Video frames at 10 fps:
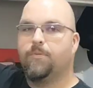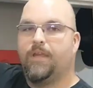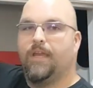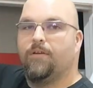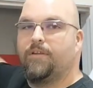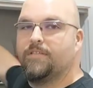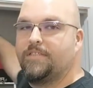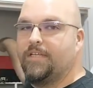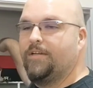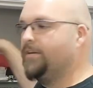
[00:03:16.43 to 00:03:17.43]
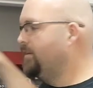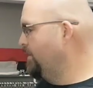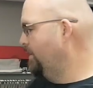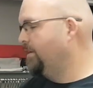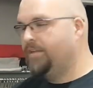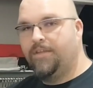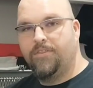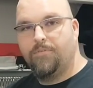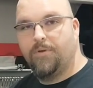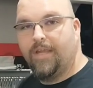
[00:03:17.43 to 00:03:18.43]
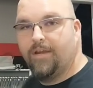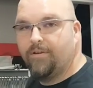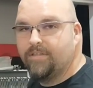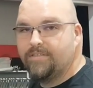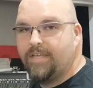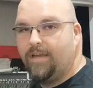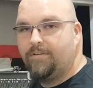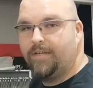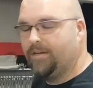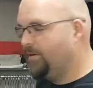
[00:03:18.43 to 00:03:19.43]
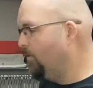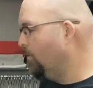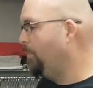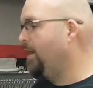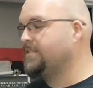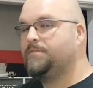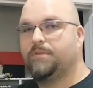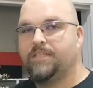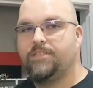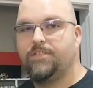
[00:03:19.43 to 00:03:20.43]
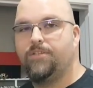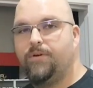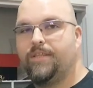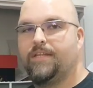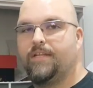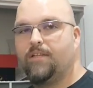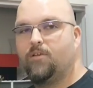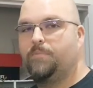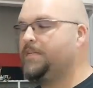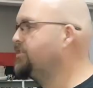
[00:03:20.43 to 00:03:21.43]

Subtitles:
three areas here, three areas down here, or possibly two, and then a little bit